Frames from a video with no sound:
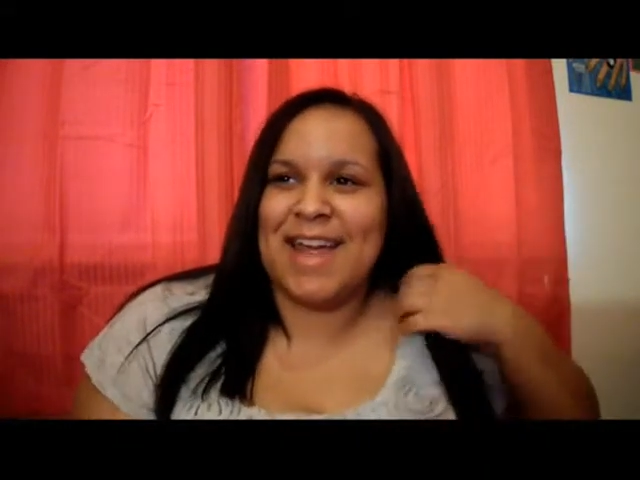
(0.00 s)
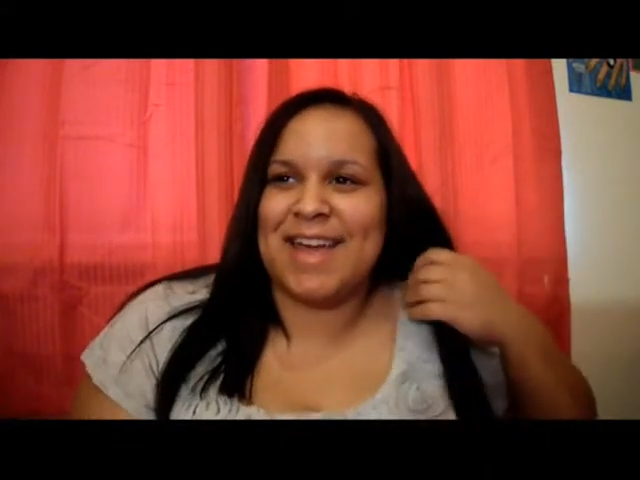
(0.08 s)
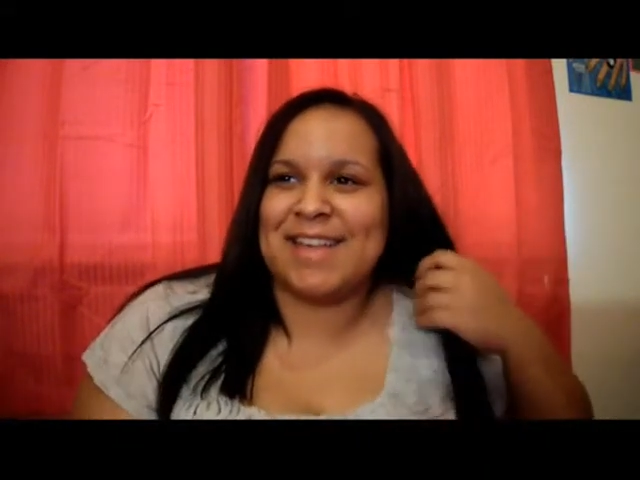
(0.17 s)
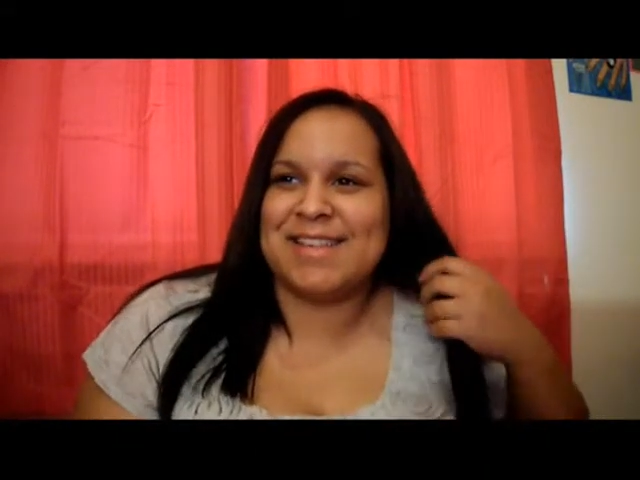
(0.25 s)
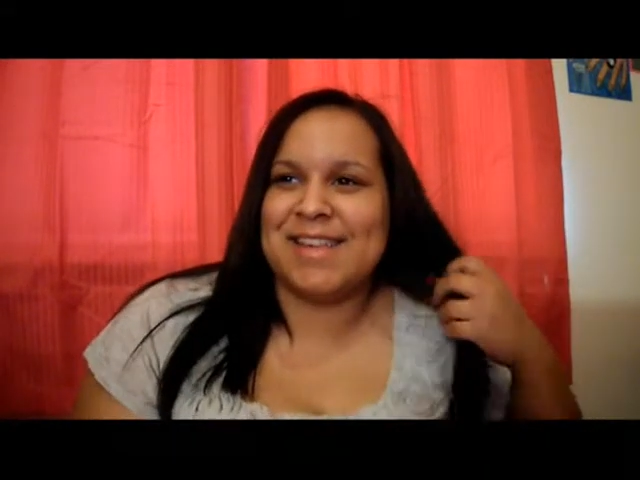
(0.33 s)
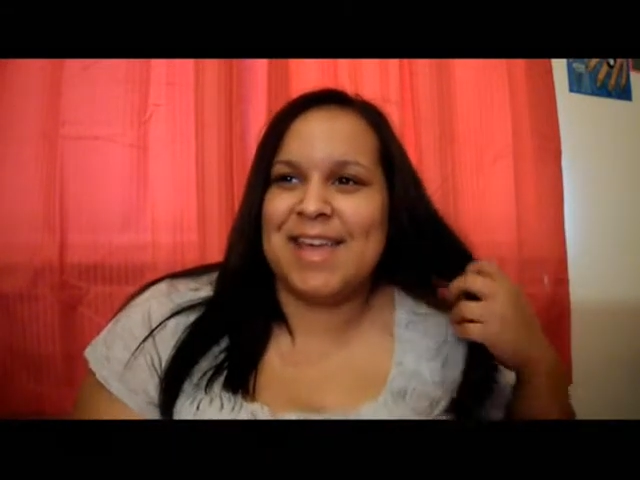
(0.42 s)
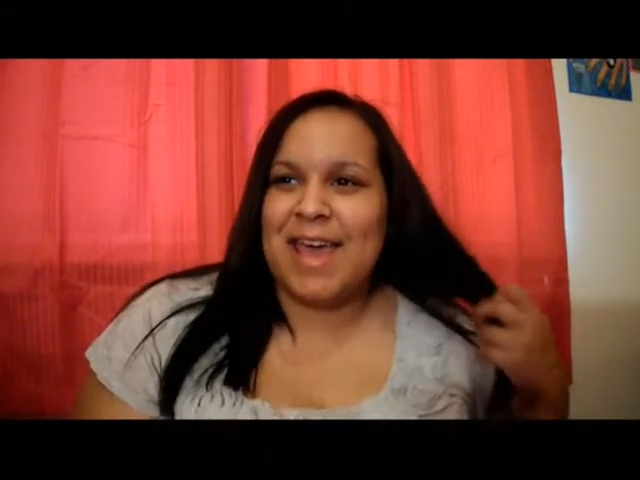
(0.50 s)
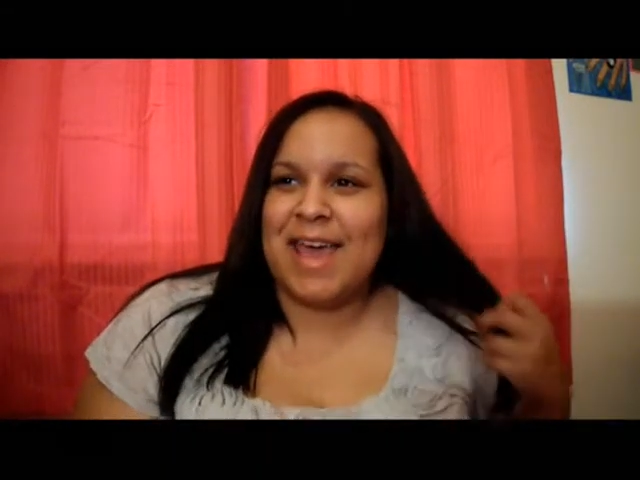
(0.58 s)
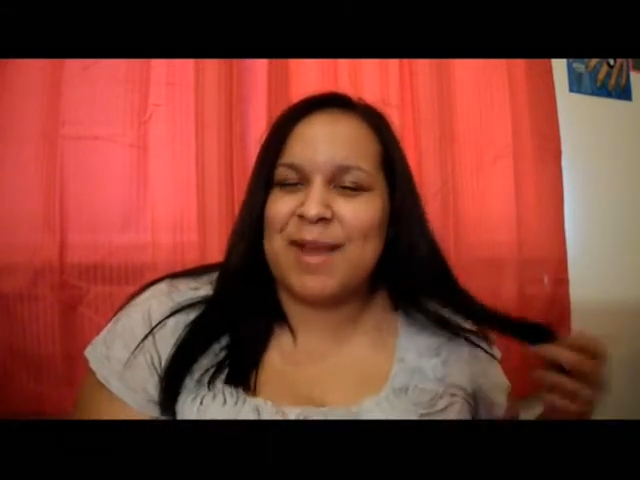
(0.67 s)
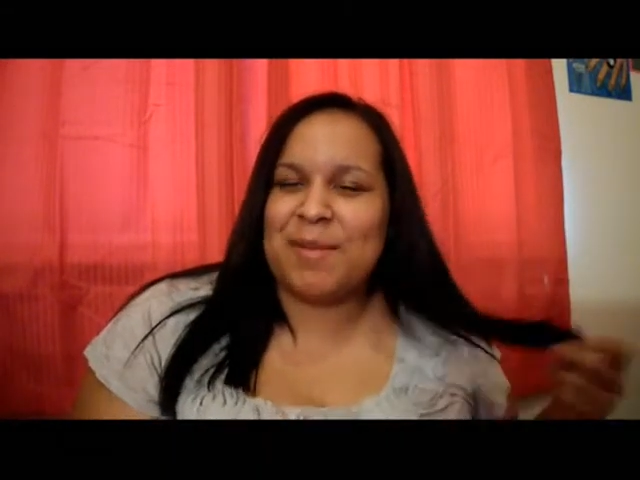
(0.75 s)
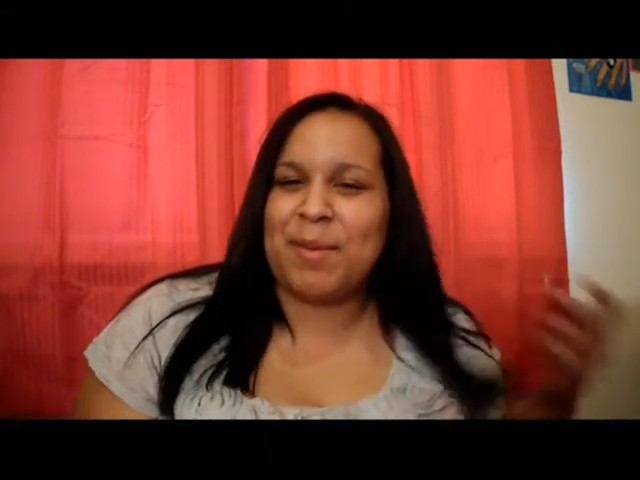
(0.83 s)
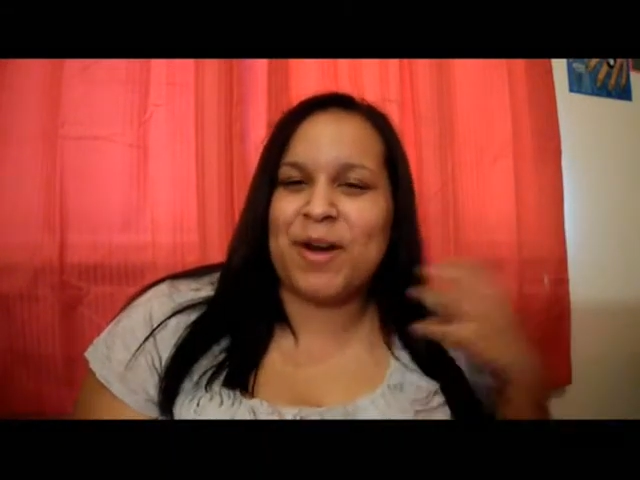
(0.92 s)
guess.
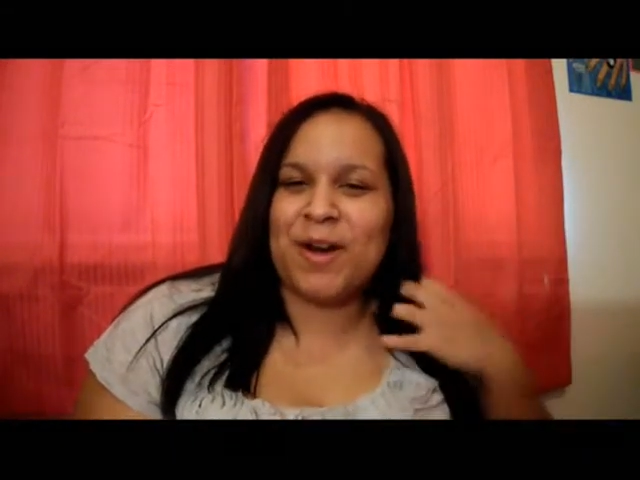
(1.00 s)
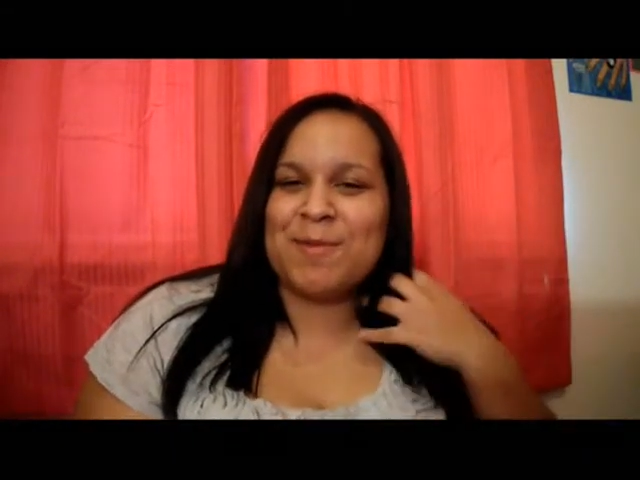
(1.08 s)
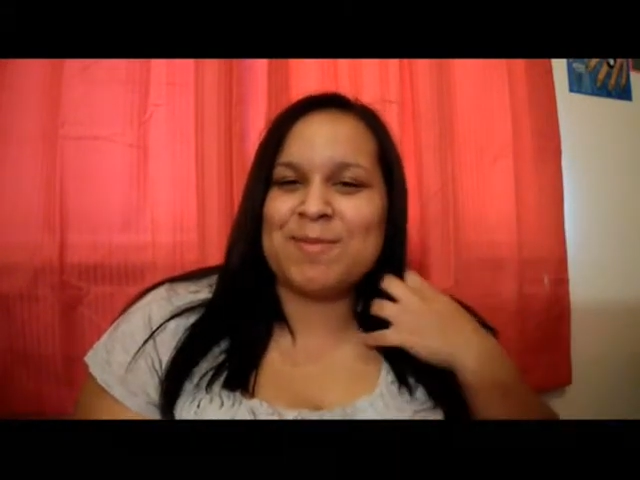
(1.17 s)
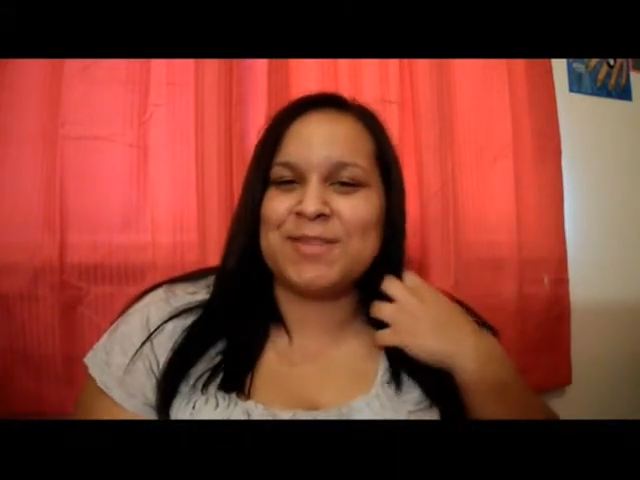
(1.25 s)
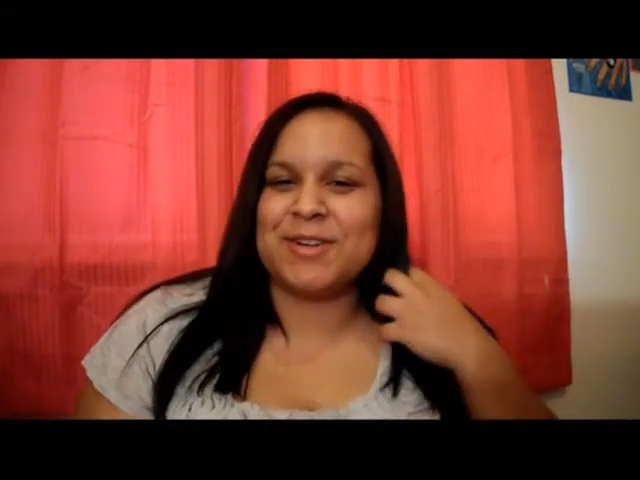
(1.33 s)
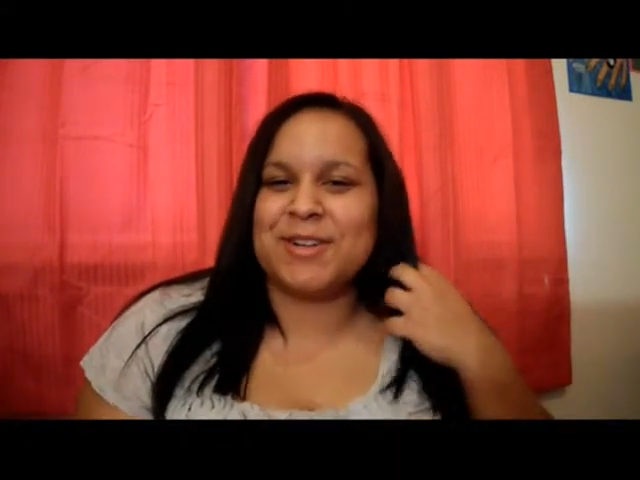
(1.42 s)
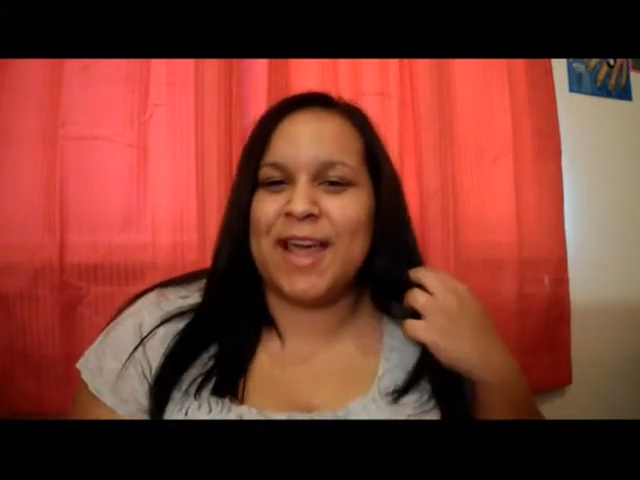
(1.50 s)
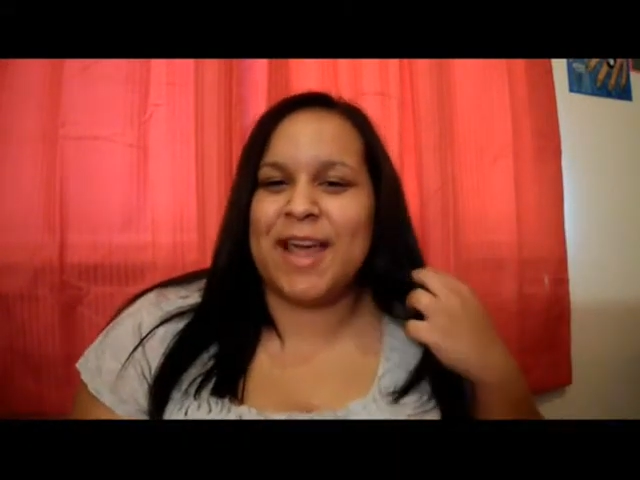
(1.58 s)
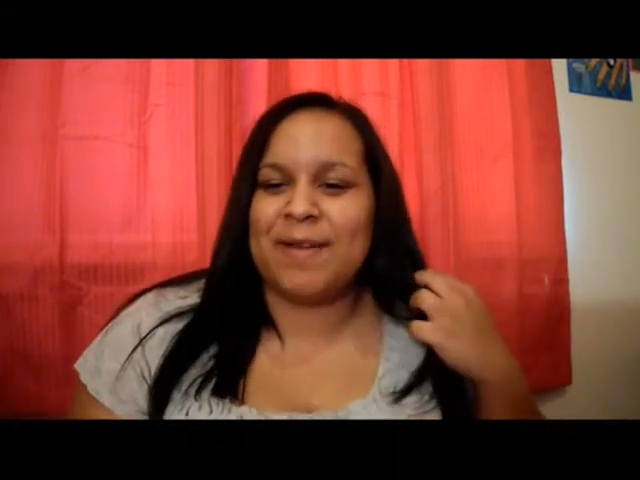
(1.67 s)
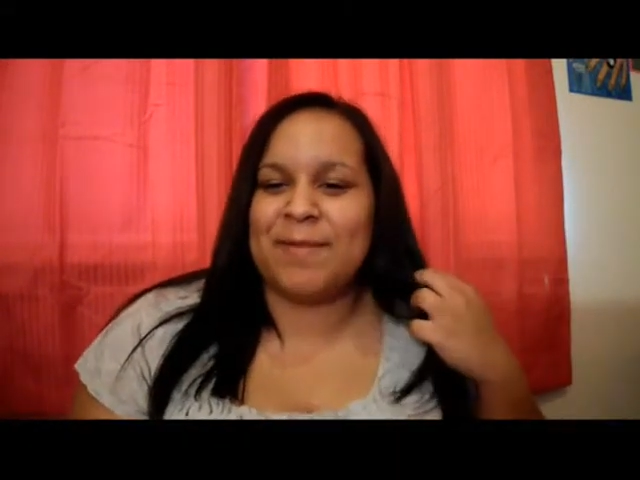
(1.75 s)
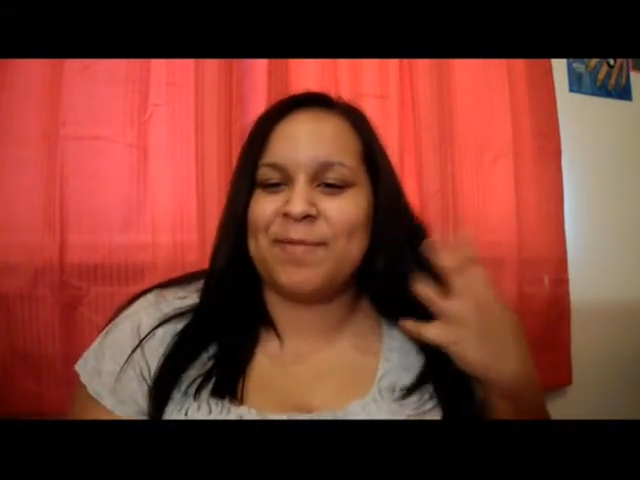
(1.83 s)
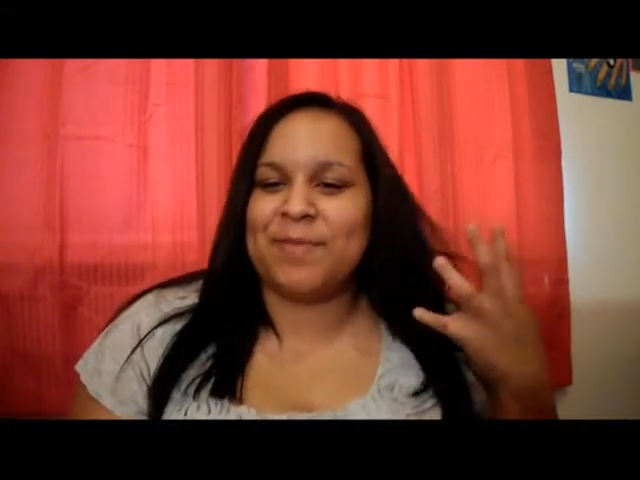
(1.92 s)
And perms are
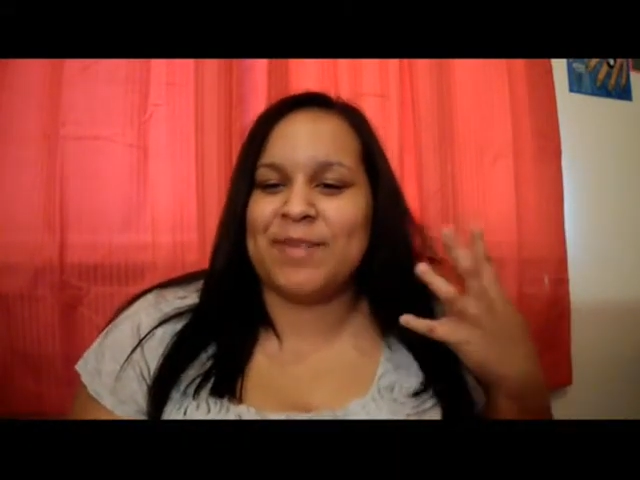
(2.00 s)
like,